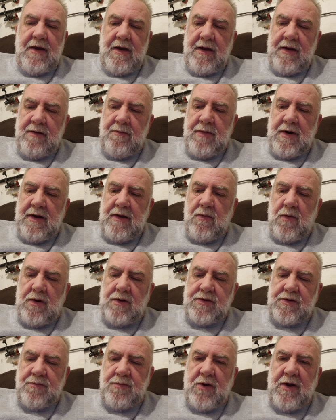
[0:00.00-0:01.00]
Anybody
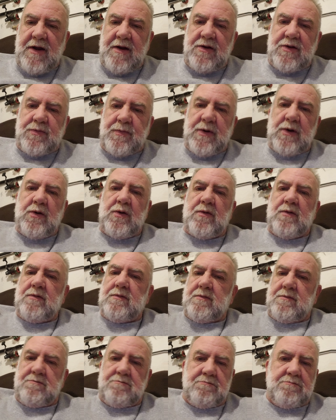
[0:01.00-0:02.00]
wants to breed the spook,
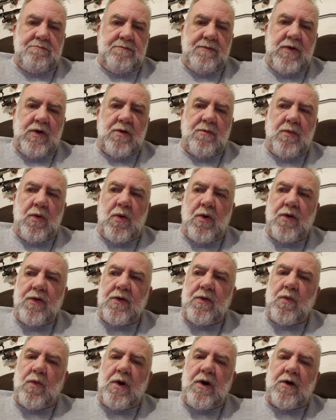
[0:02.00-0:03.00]
you're more
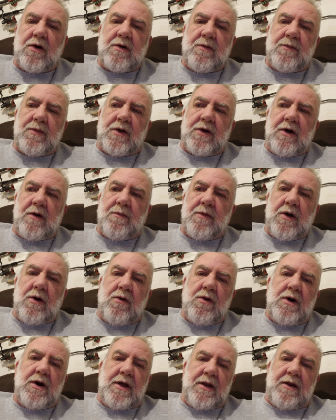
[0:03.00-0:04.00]
than welcome to come
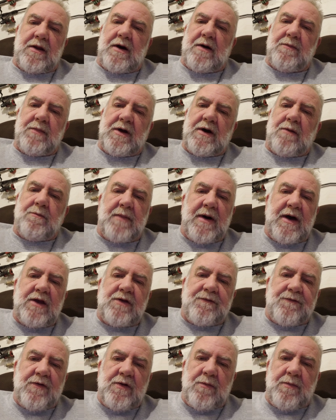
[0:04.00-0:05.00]
go hunting. I'm not
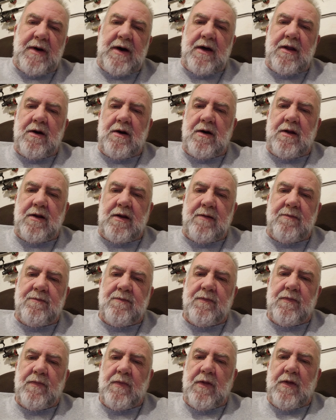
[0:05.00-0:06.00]
bashful about hunting.
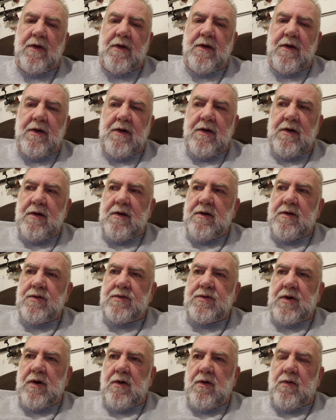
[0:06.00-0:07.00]

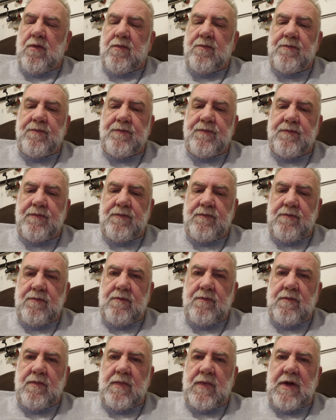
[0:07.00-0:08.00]
So,
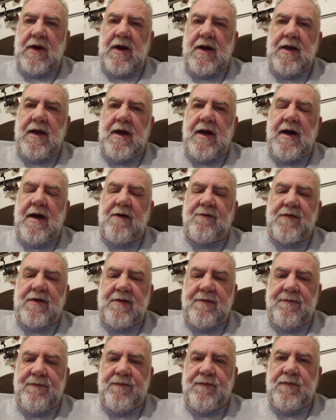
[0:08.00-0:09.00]
there you have it.
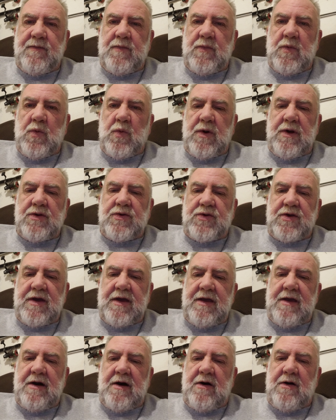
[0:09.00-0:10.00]
We'll see
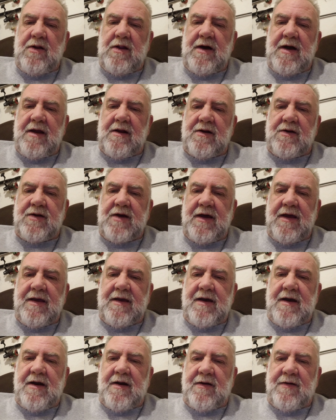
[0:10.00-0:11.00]
y'all later. Take
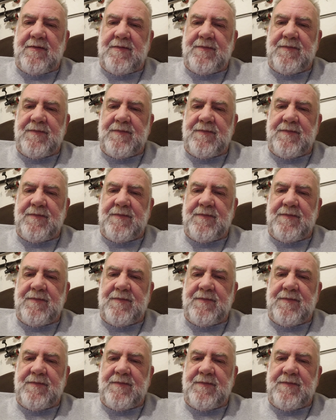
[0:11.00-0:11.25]
care.